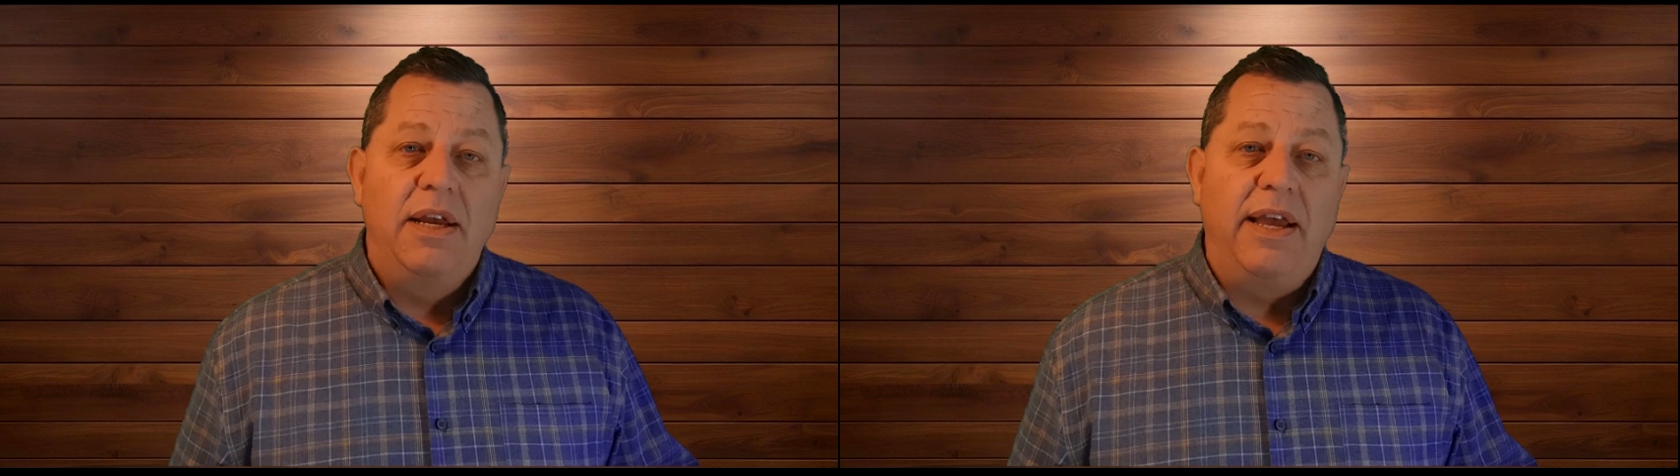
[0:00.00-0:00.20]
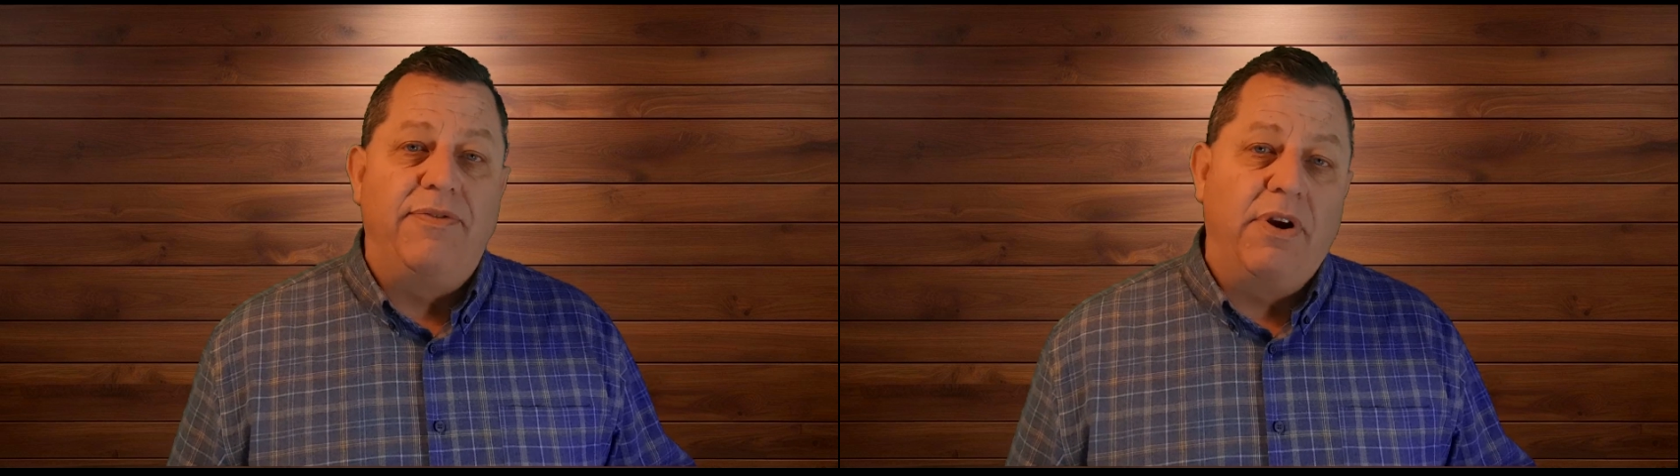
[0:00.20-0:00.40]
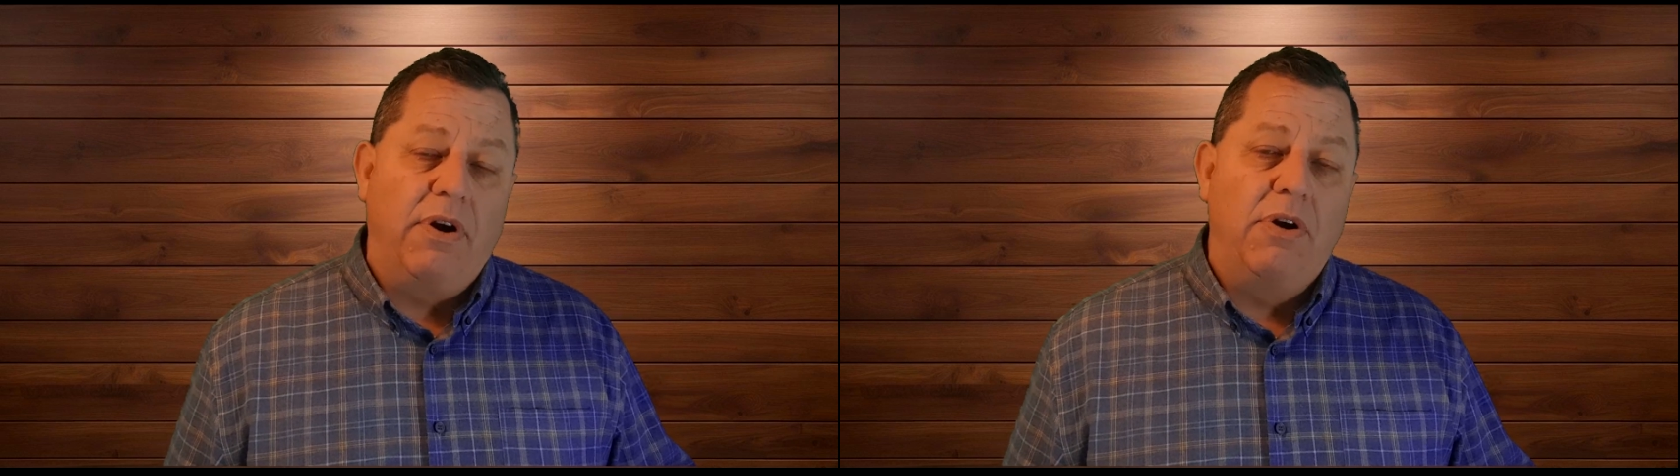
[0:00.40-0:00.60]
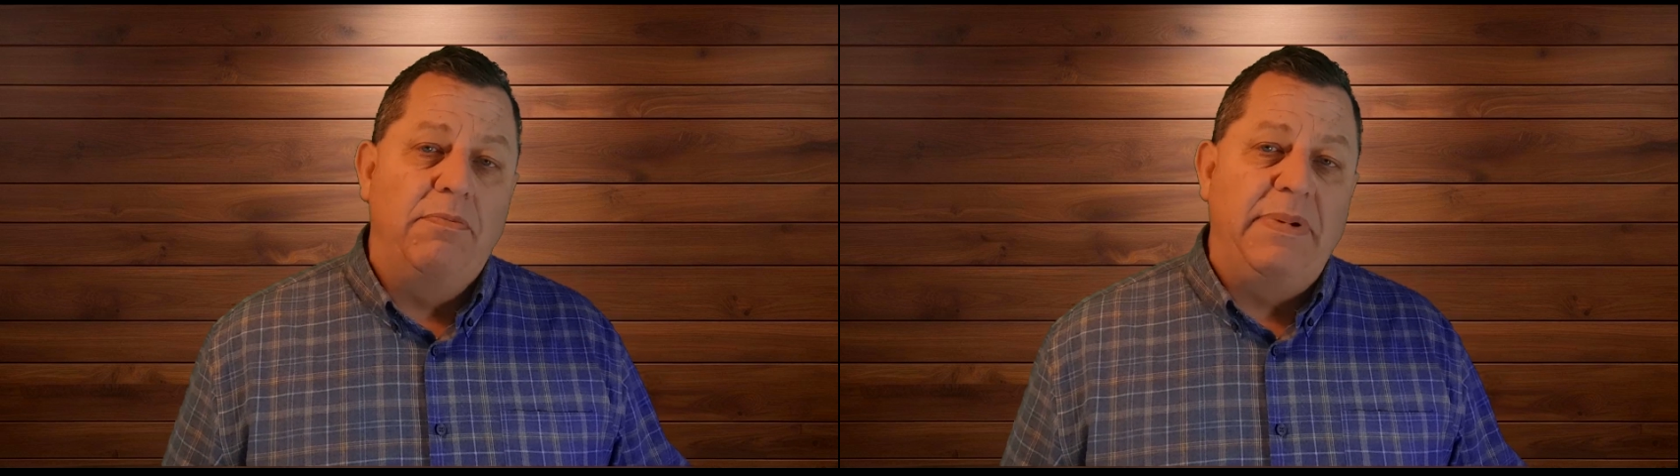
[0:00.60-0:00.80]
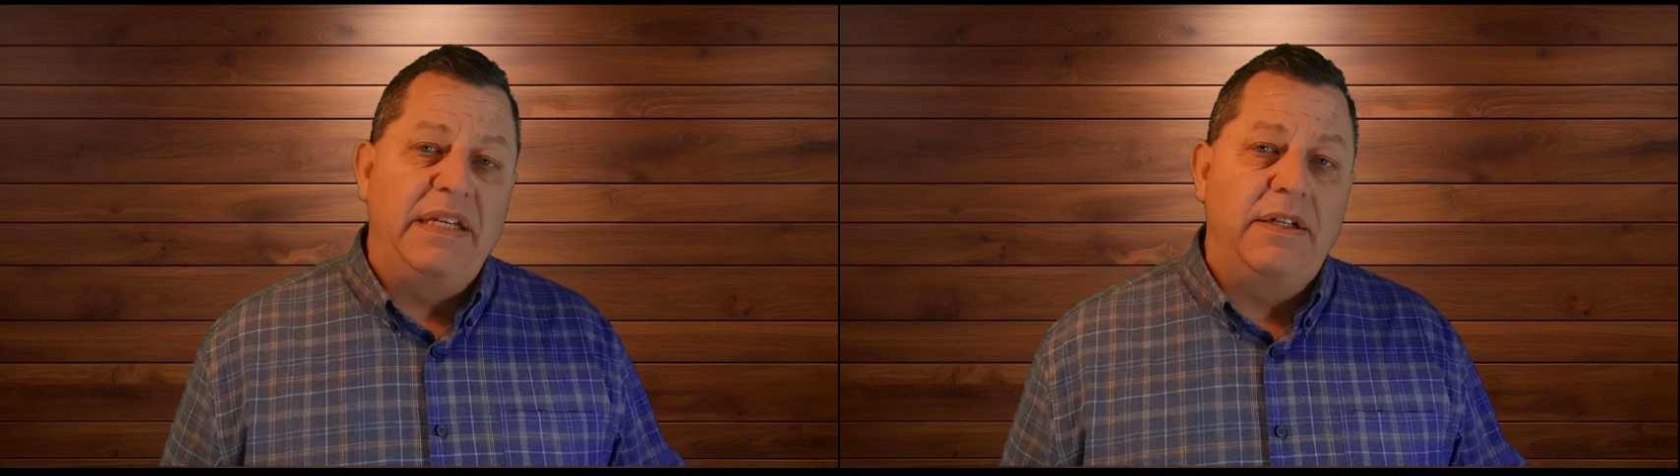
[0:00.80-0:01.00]
If you're your own
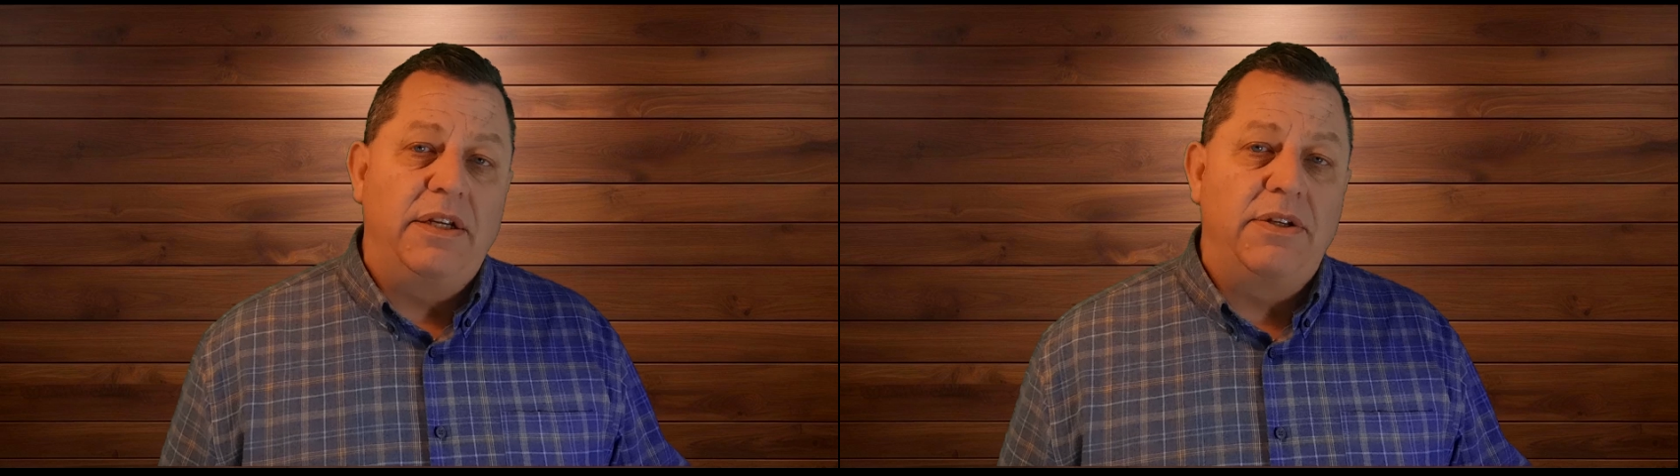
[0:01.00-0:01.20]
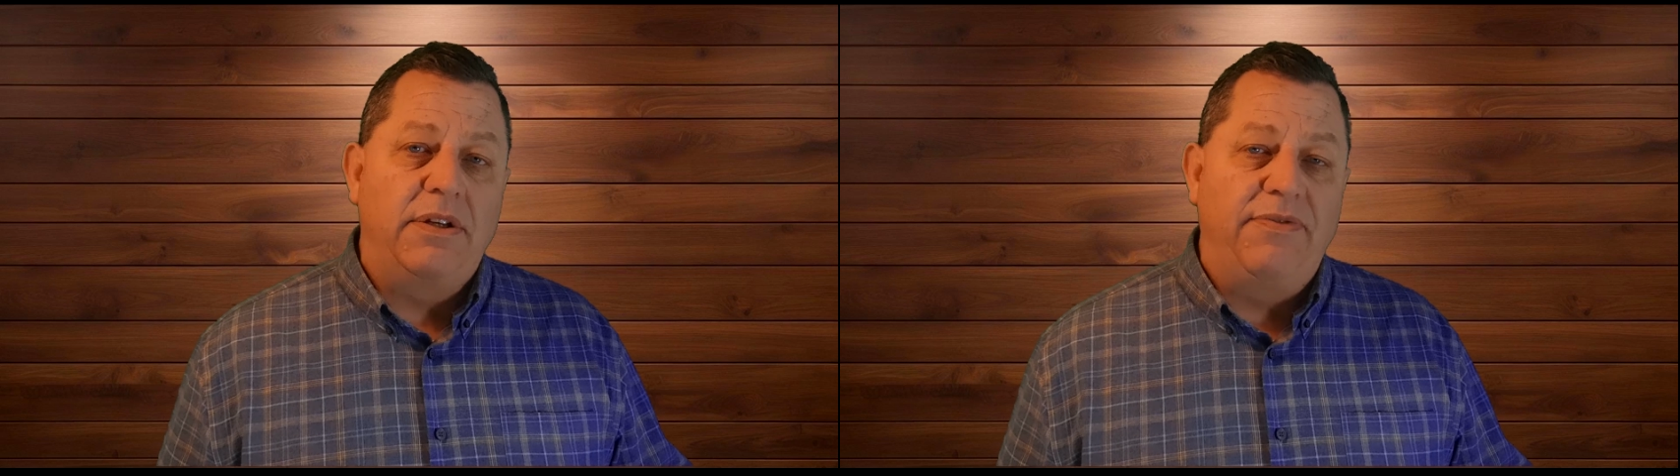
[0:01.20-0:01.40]
business,